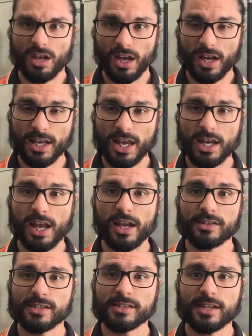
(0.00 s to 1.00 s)
And again,
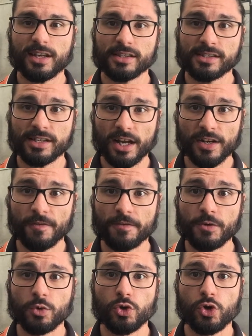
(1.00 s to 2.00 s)
as this is starting to
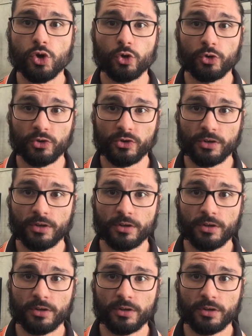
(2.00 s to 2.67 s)
feel good,